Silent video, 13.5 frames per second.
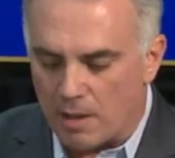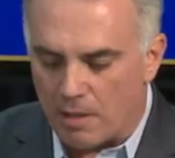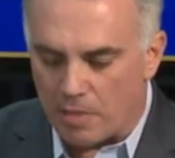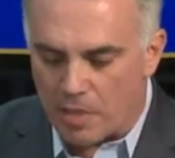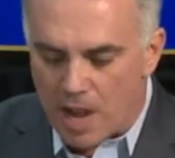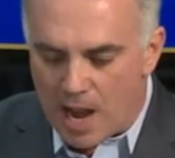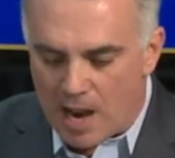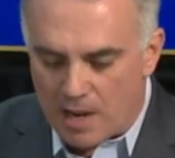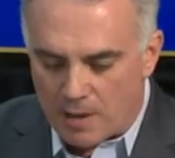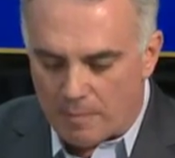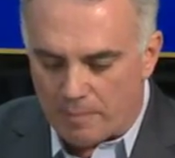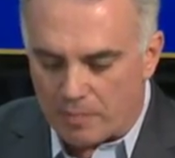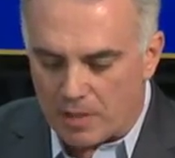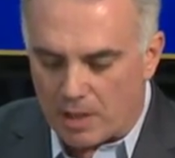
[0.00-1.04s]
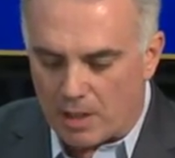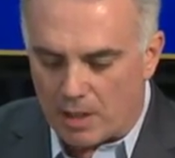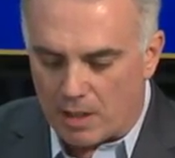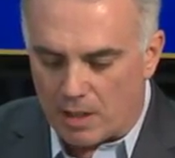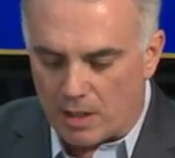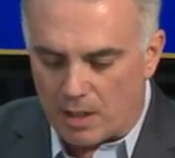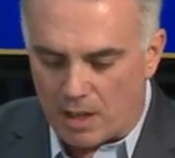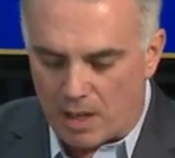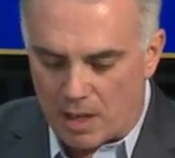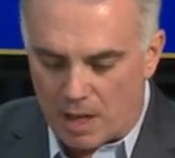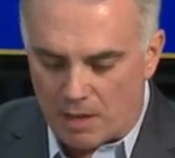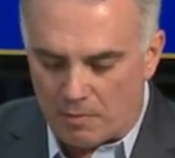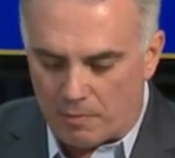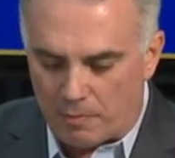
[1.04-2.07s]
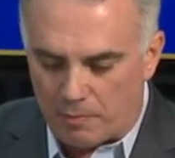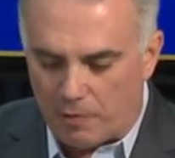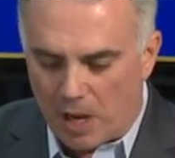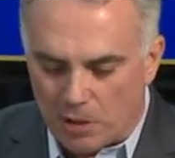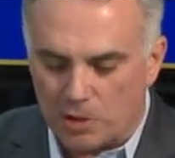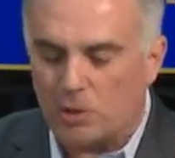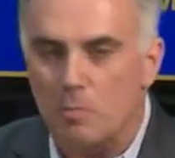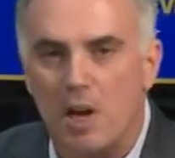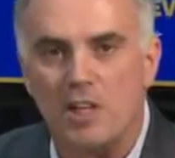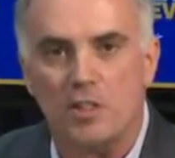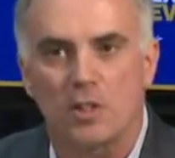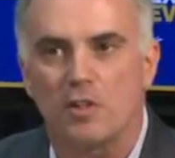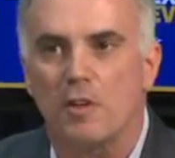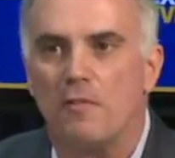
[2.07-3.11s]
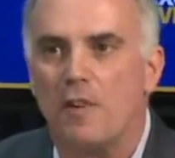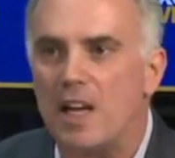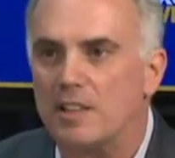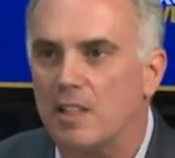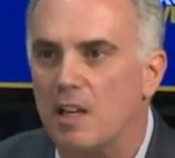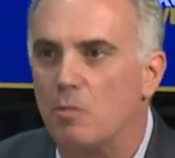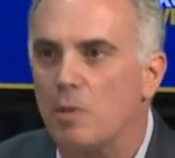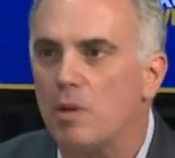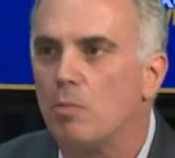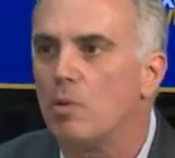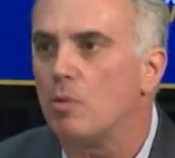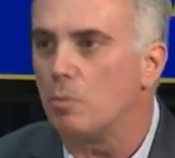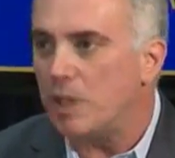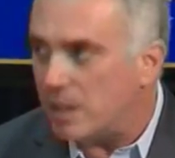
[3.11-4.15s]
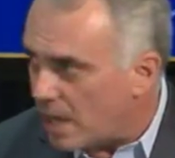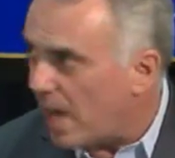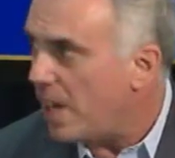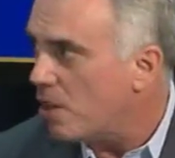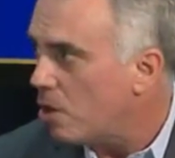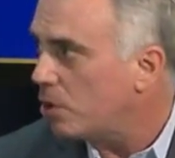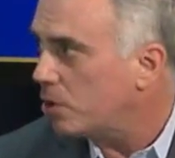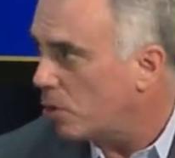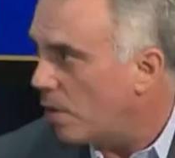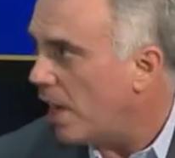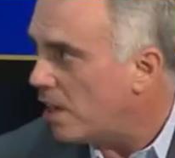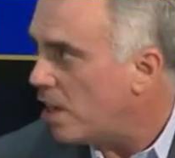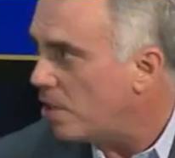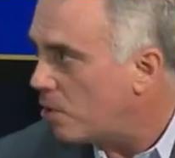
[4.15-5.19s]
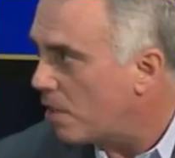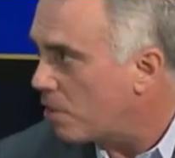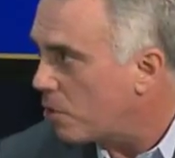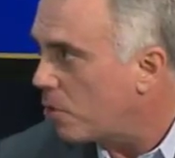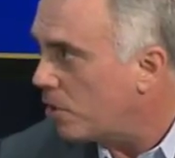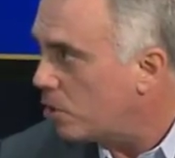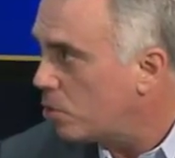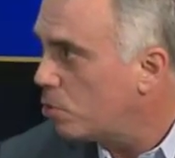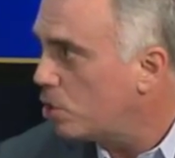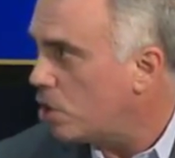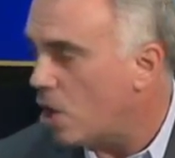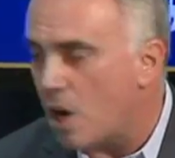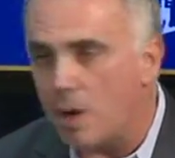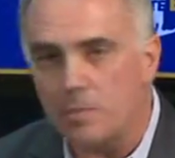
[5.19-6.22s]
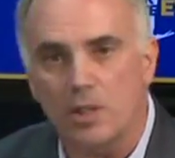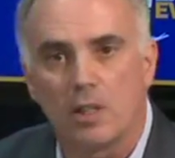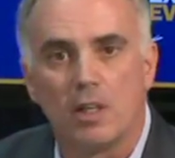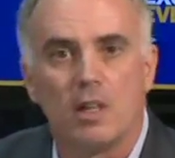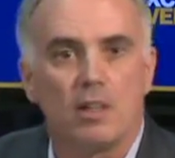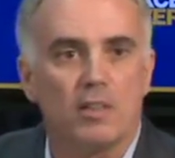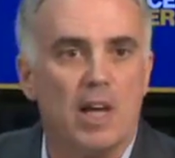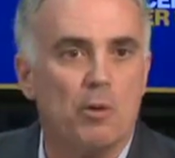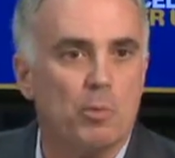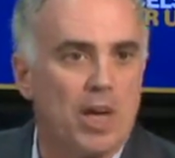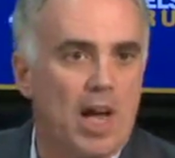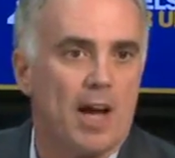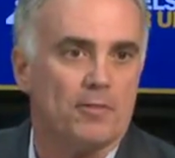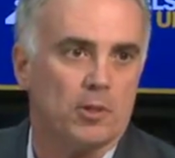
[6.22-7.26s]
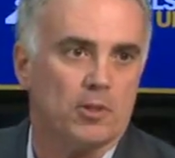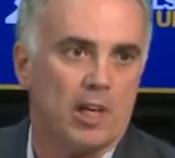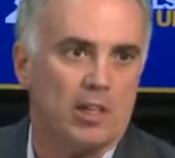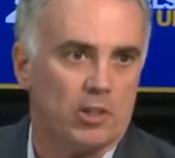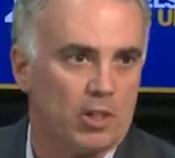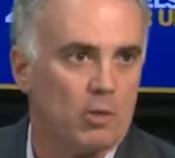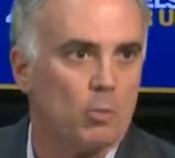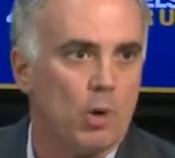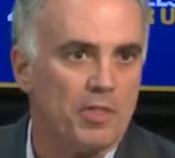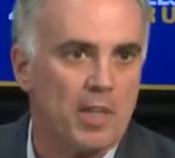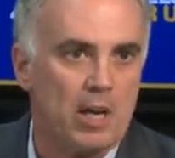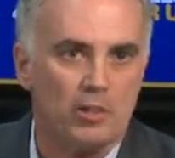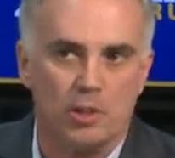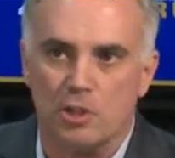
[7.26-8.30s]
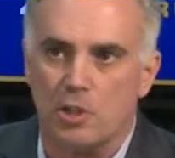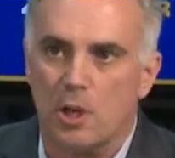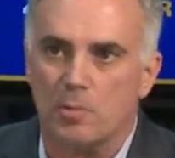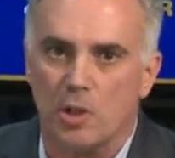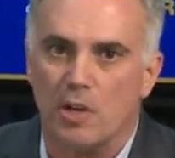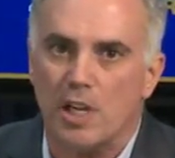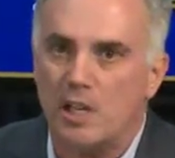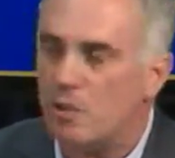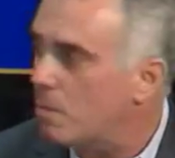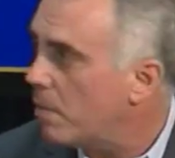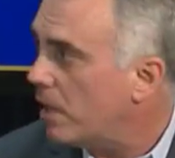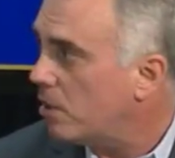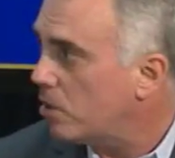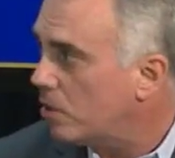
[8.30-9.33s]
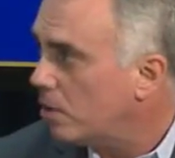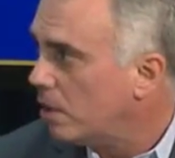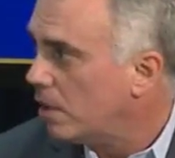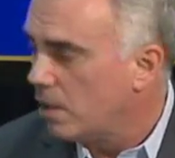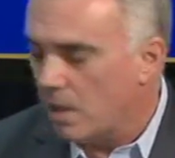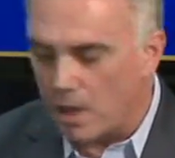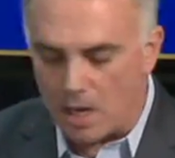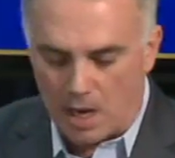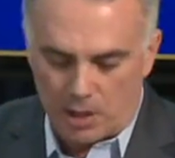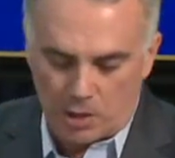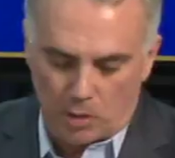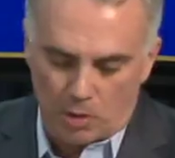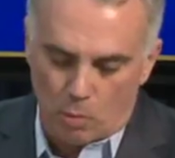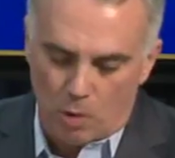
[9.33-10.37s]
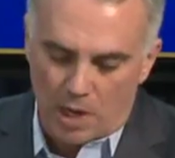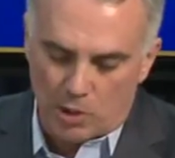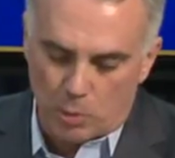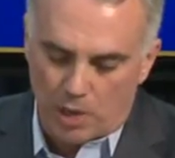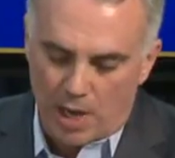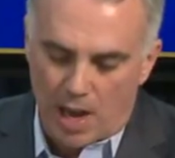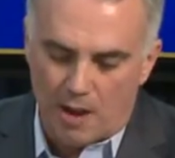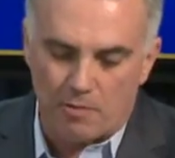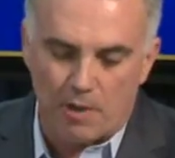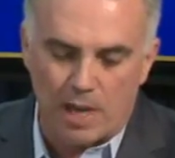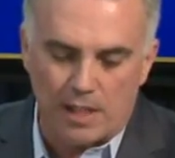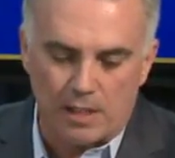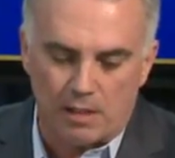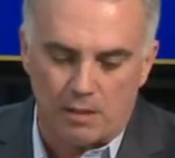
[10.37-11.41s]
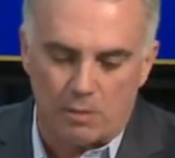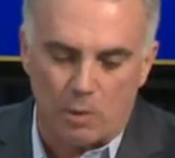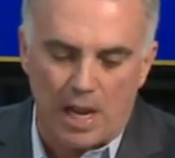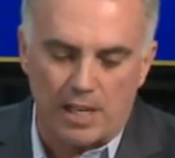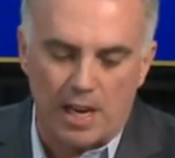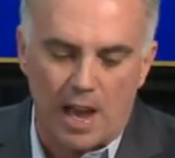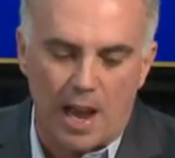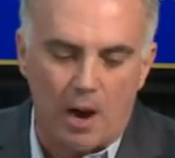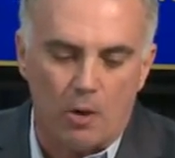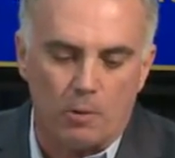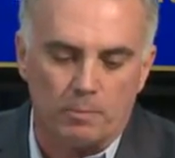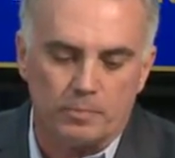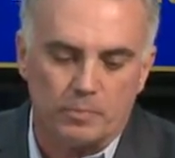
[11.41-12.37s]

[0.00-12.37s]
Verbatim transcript: That uh, fails to mention the fact that we will retain also 832 jobs that we have today. So the 1,000 jobs are incremental uh, to the ones we have right, right now.